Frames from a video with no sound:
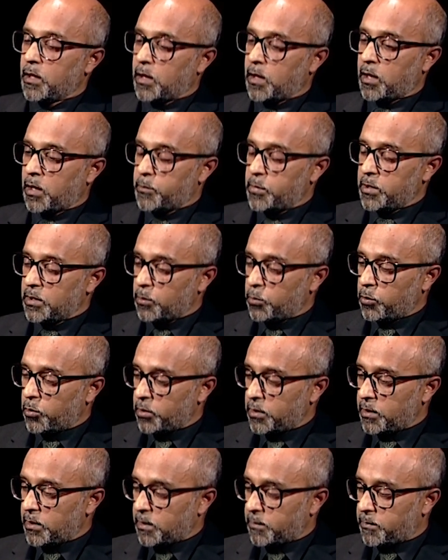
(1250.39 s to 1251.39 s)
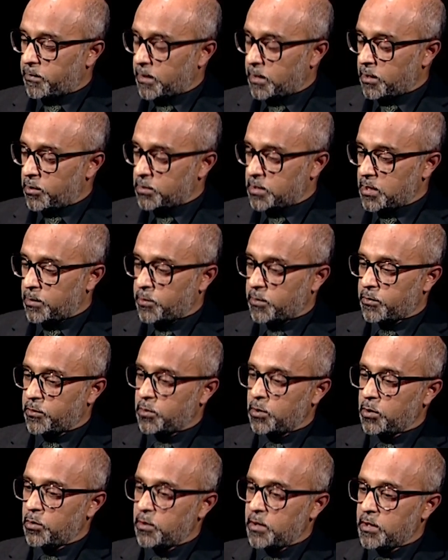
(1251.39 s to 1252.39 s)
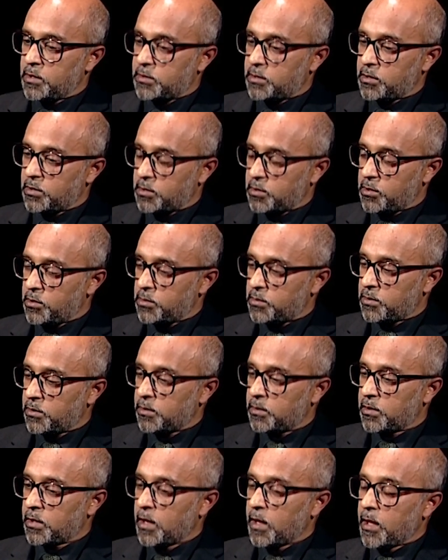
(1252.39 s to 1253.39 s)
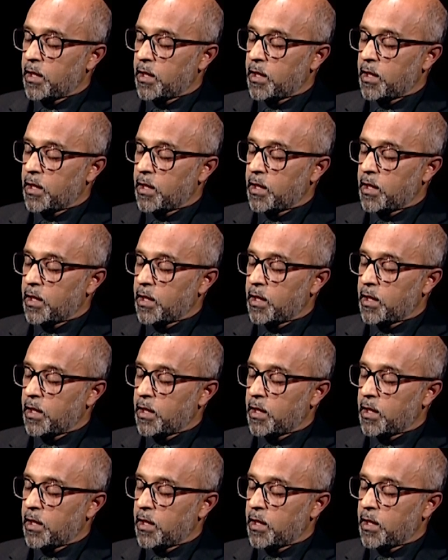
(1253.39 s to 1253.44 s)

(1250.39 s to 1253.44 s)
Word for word: I've been awarded a fellowship of two institutions,